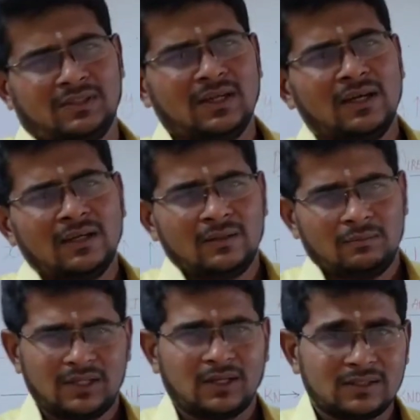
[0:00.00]
method?
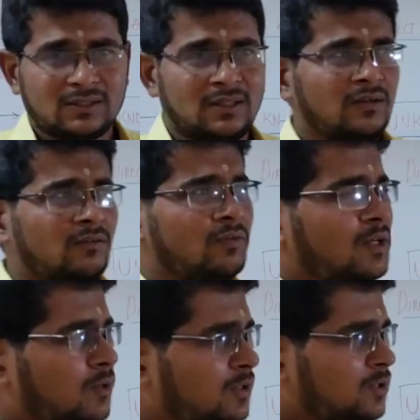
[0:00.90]
Because
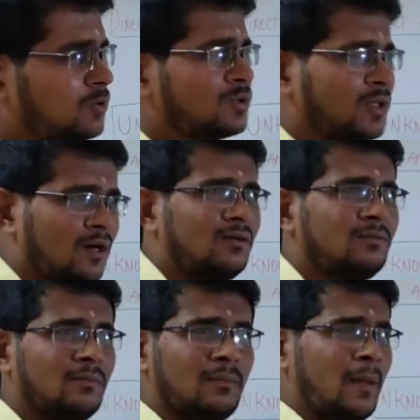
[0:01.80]
we are going to
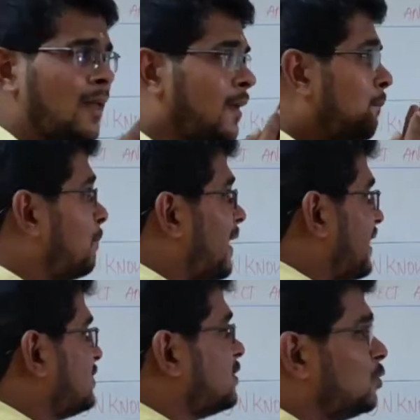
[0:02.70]
solve
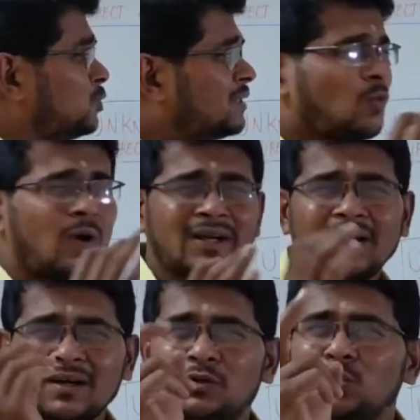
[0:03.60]
math using
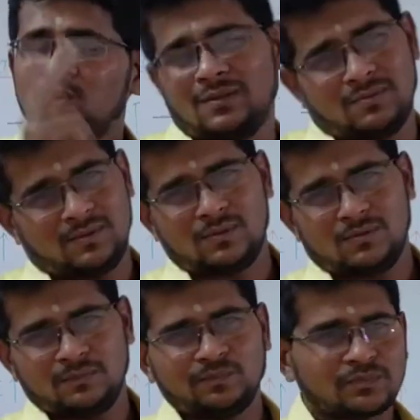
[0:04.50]
one or two
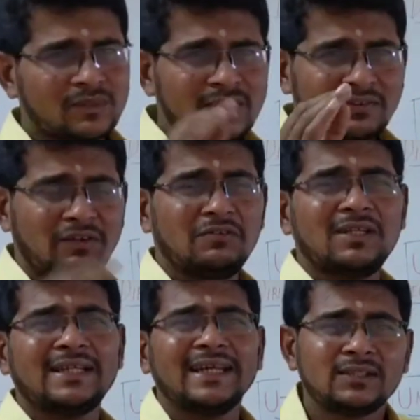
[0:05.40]
steps. We
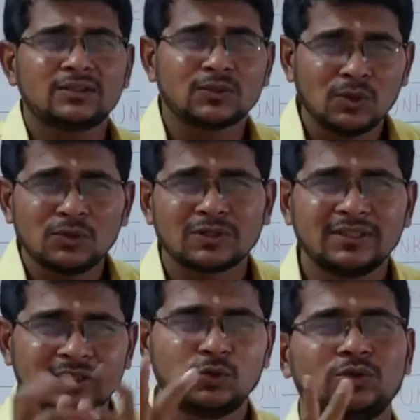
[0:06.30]
will get
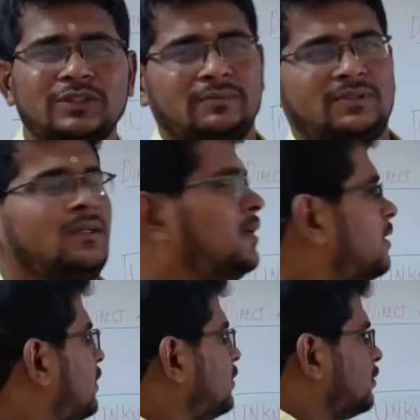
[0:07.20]
solution in two steps.
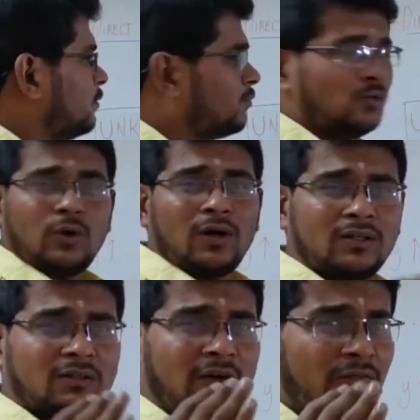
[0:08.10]
If you
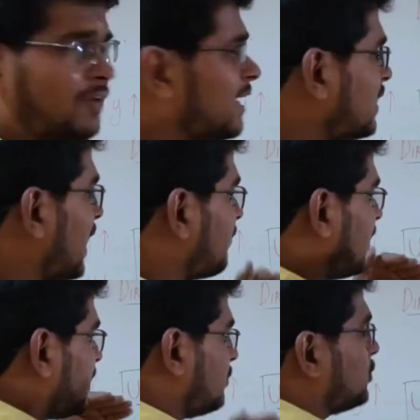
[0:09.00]
are well
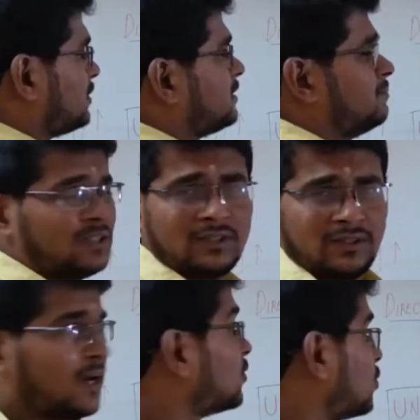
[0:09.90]
aware about this
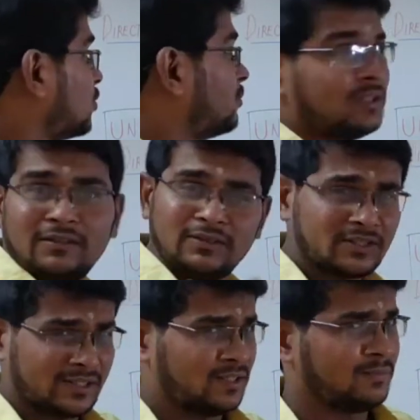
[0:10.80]
method, unknown method,
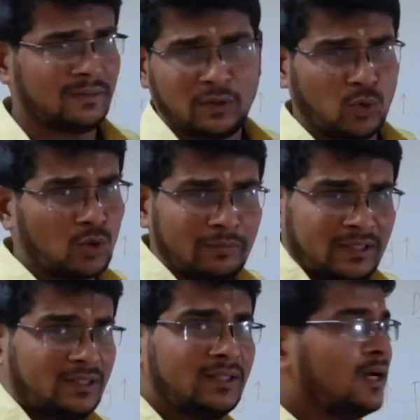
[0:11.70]
which is nothing but my
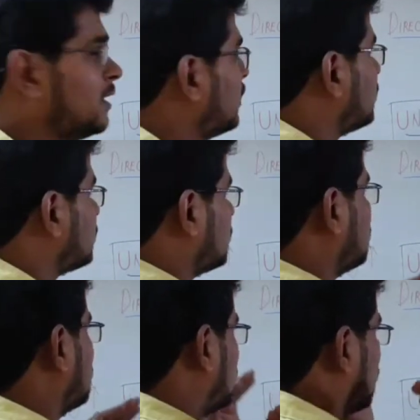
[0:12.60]
own method.
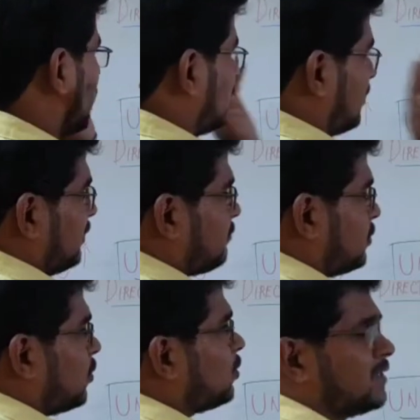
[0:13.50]
So
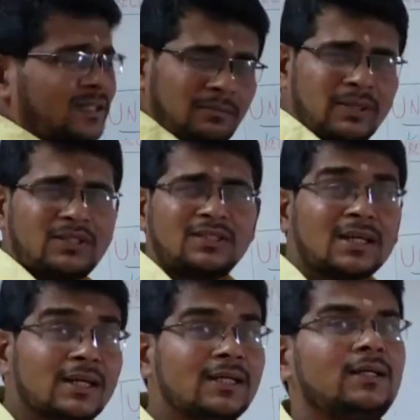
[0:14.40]
if you know that
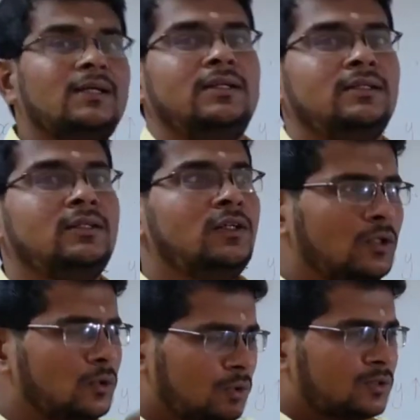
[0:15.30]
method clearly,
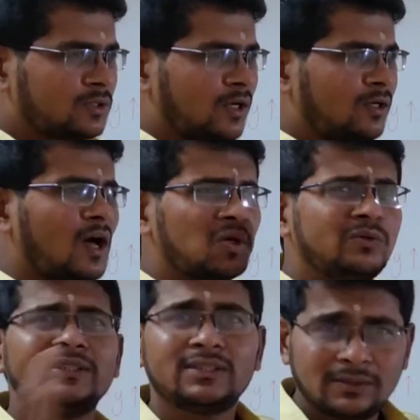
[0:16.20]
you could solve
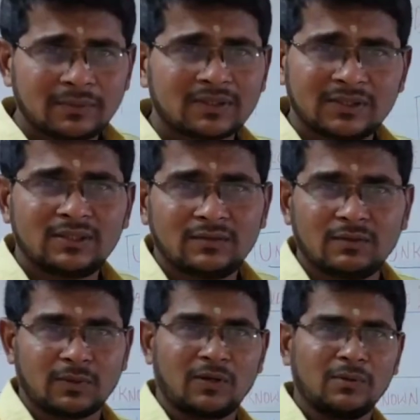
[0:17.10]
around 60%
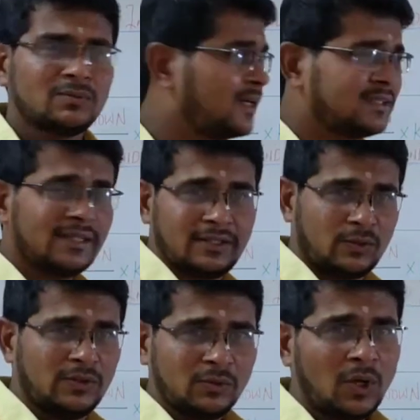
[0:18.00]
of the problems. Already
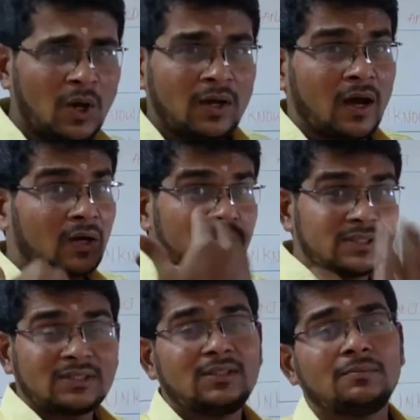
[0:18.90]
I told you,
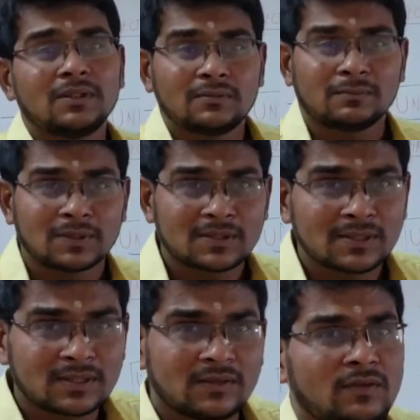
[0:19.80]
around 60%
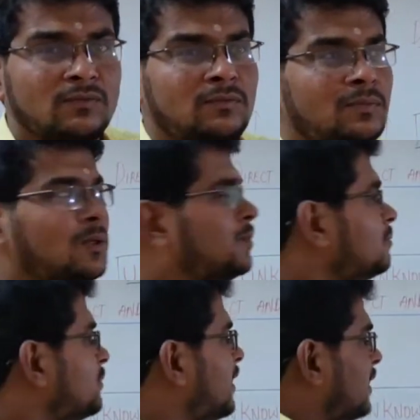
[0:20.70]
of the
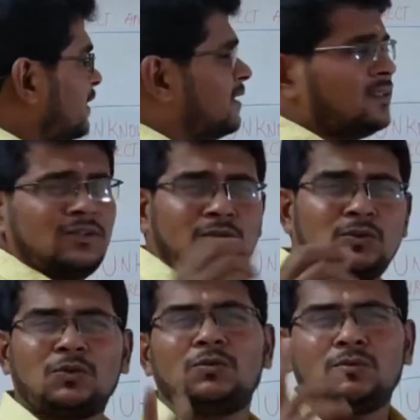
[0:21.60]
problem
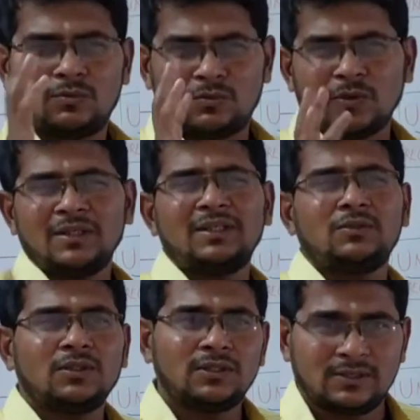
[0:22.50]
in
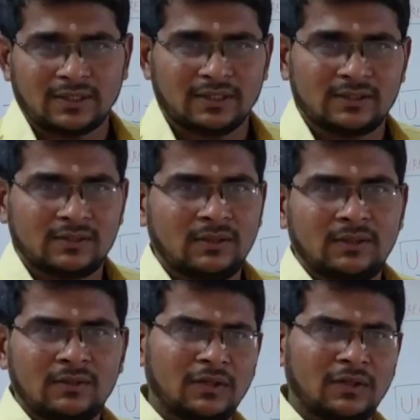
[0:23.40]
20 to 30 seconds.